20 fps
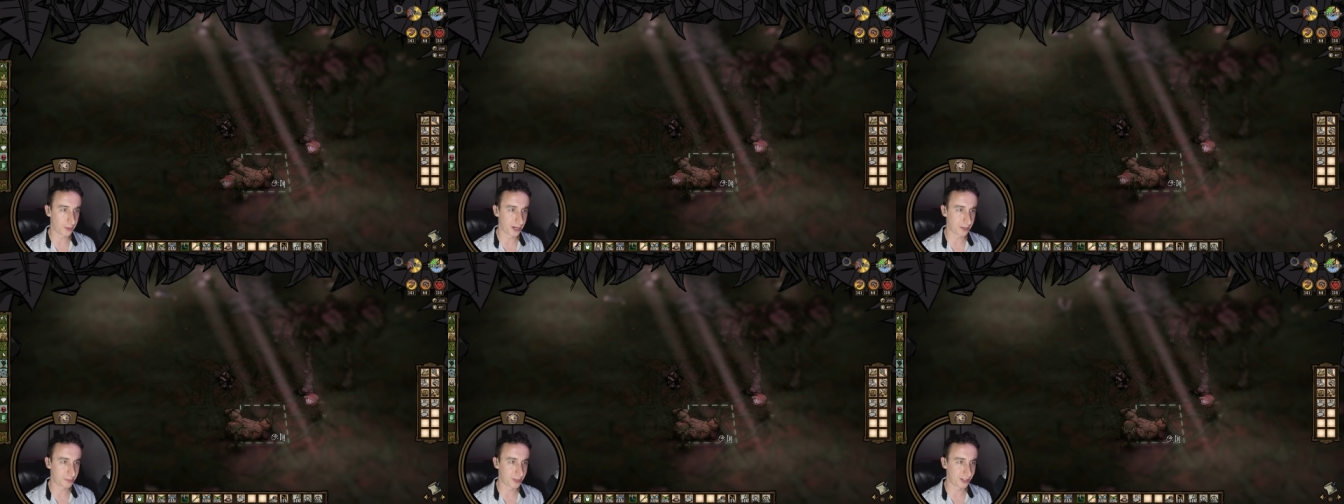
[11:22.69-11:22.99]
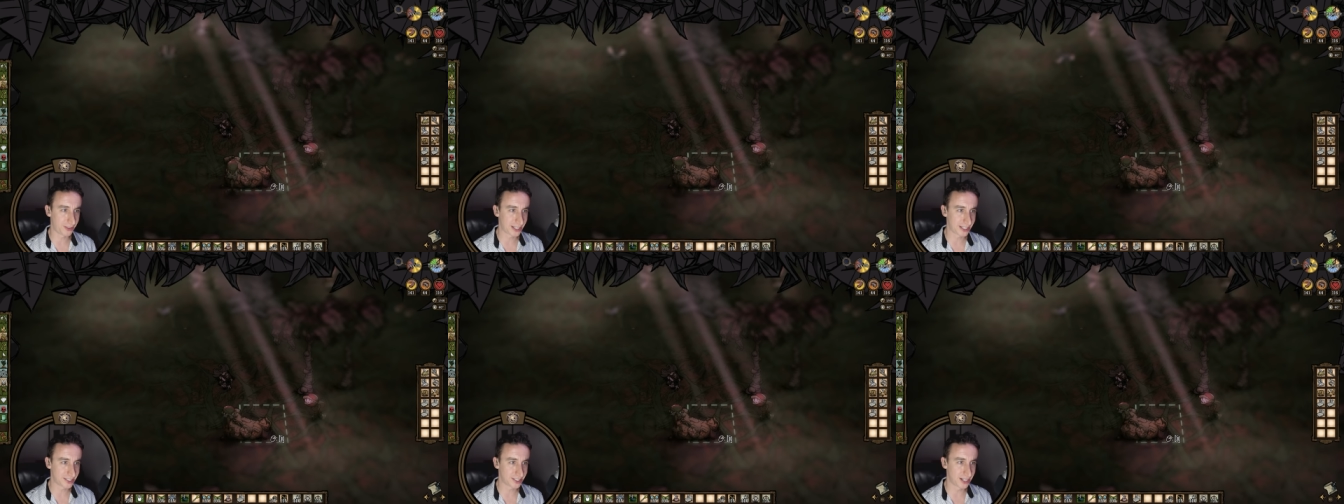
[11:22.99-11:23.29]
Wait a
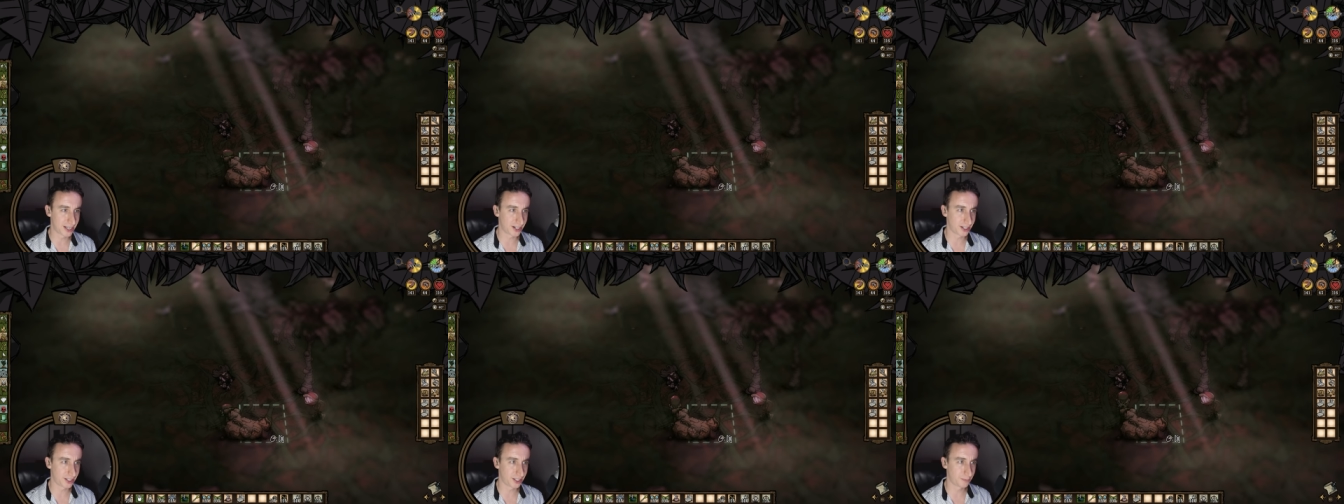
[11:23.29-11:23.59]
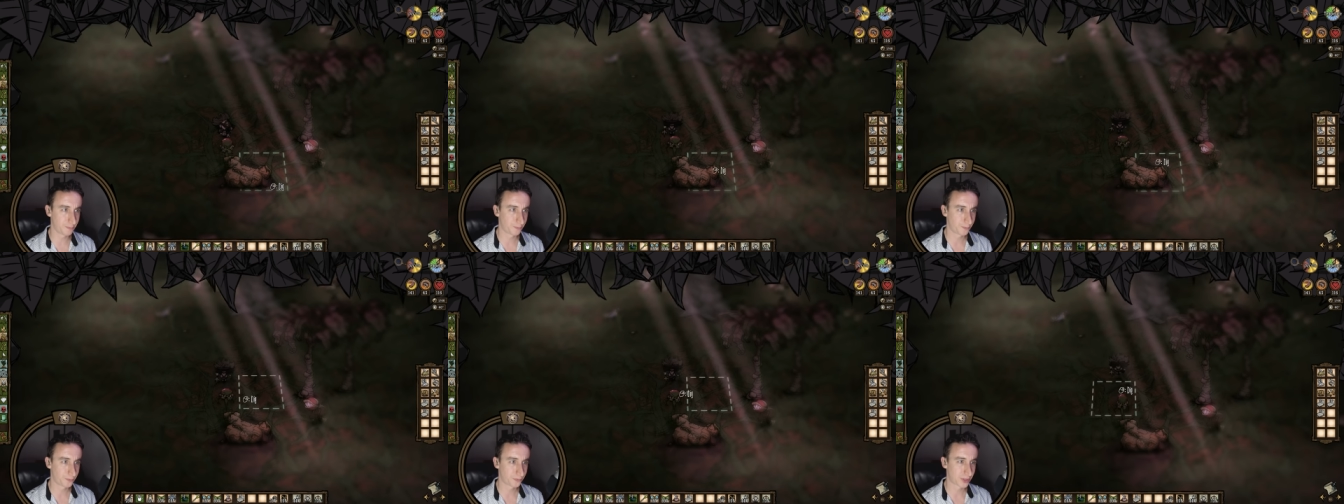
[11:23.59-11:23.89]
minute, that's not
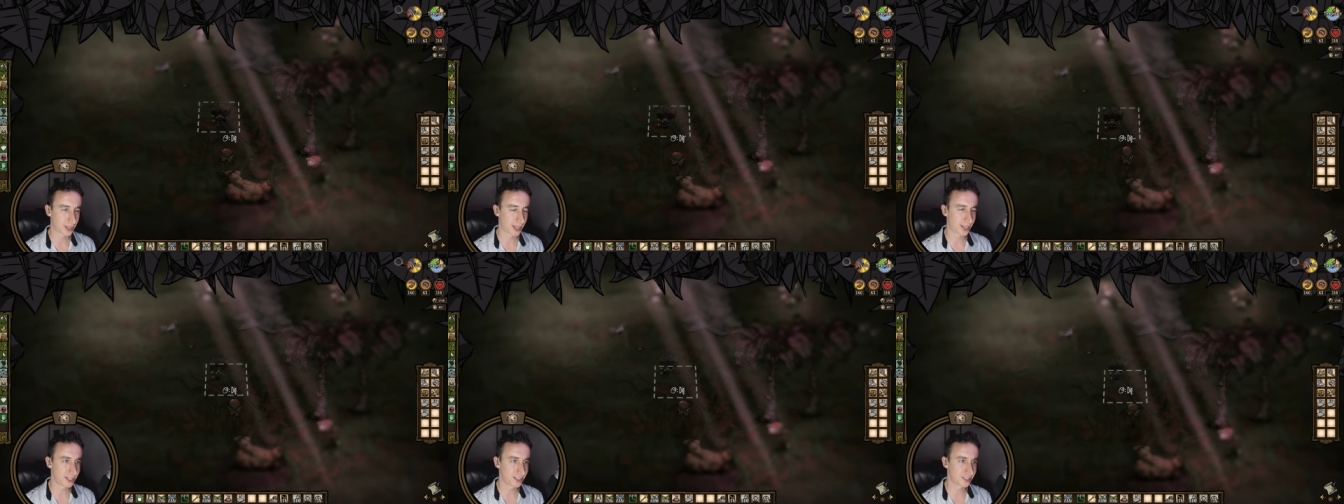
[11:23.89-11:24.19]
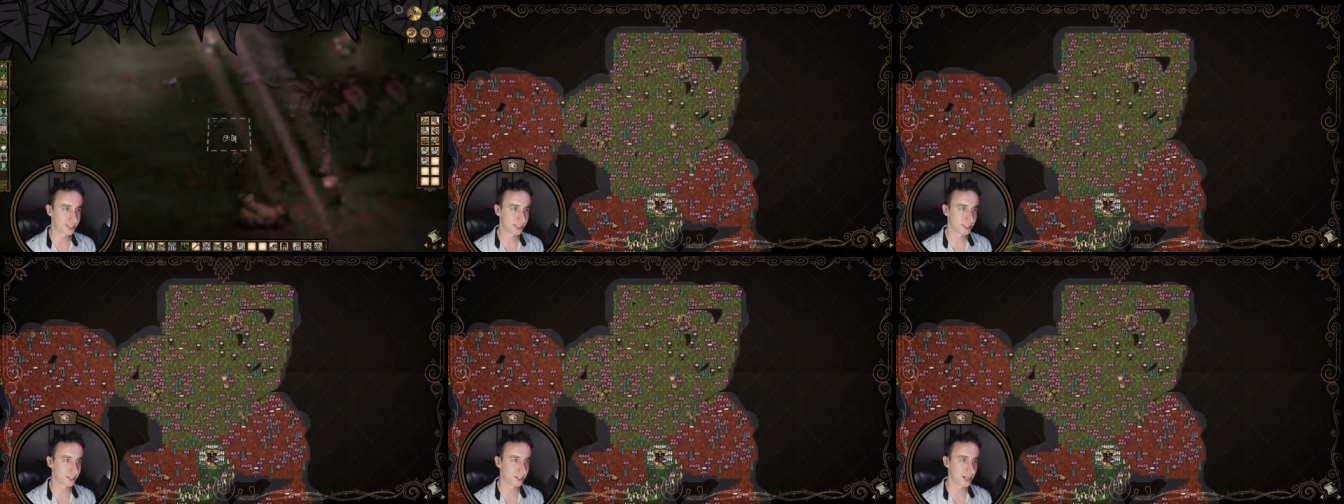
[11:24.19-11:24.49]
a... I
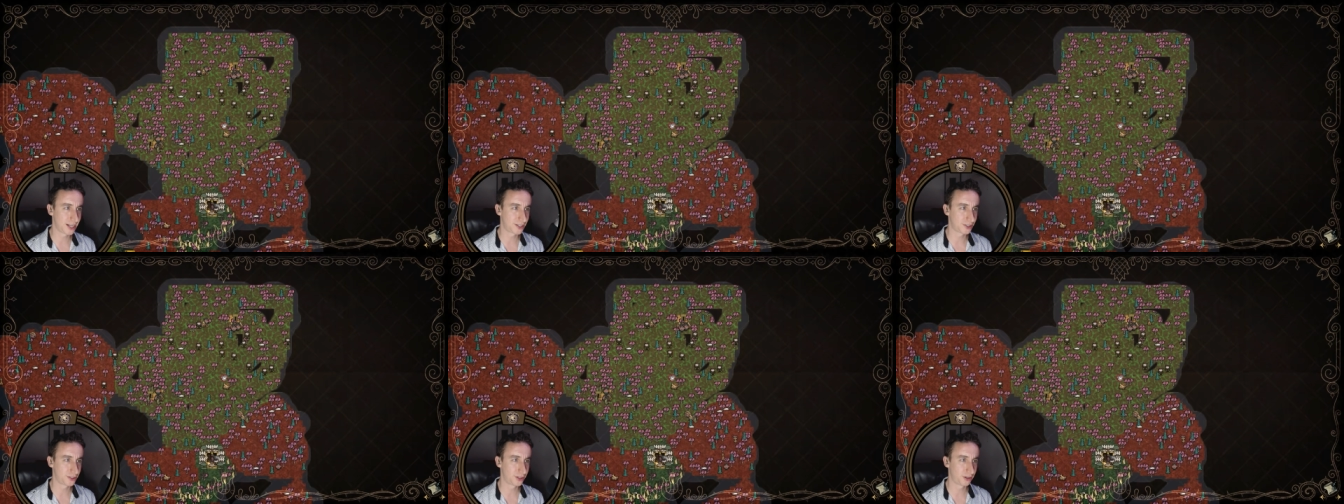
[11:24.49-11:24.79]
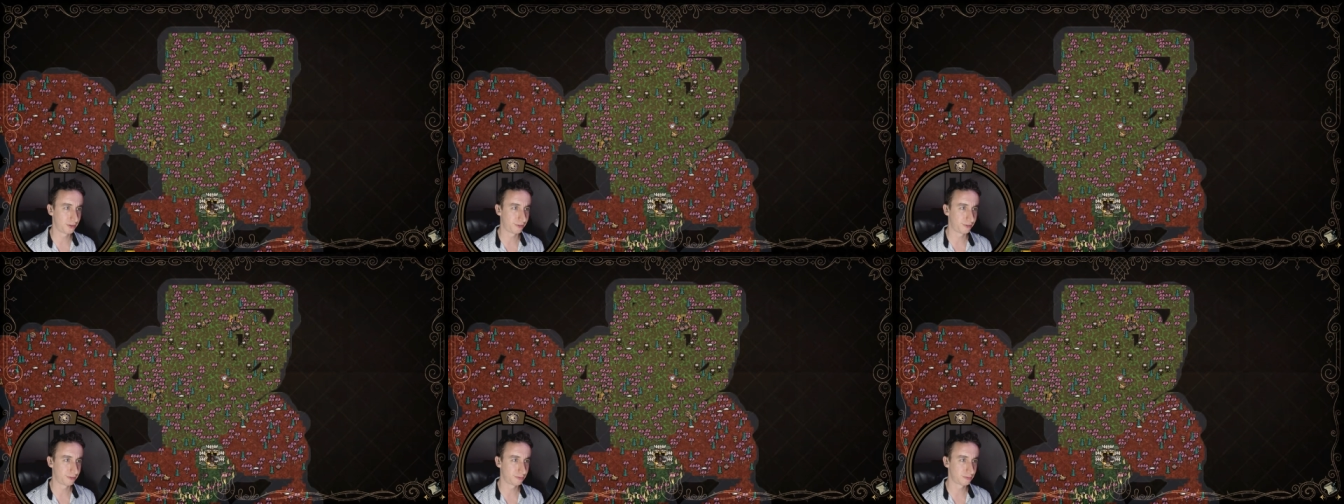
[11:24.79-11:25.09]
guess that's not
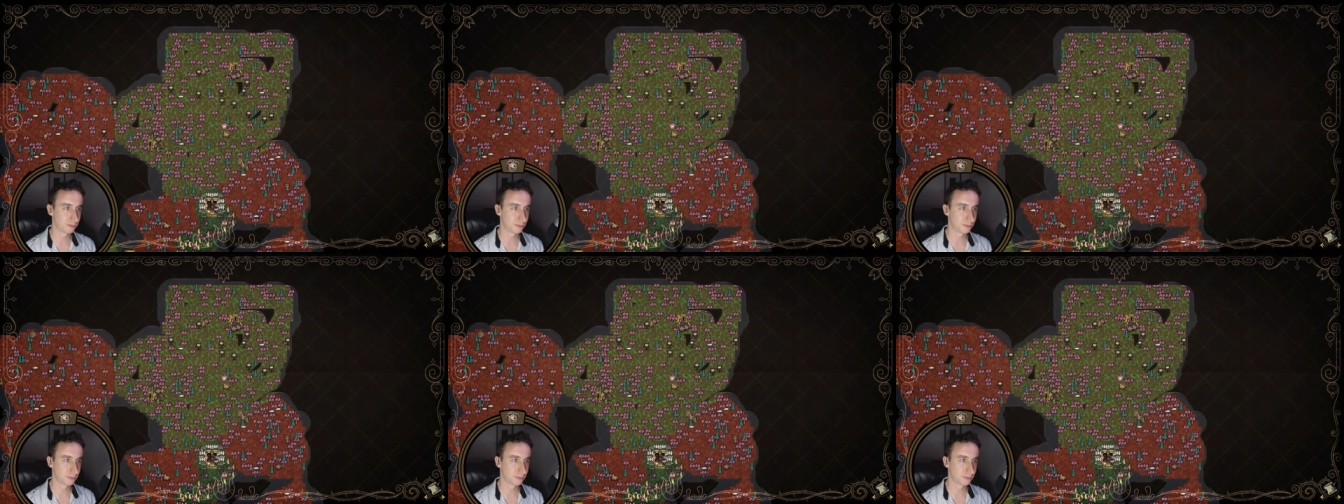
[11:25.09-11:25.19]
turf.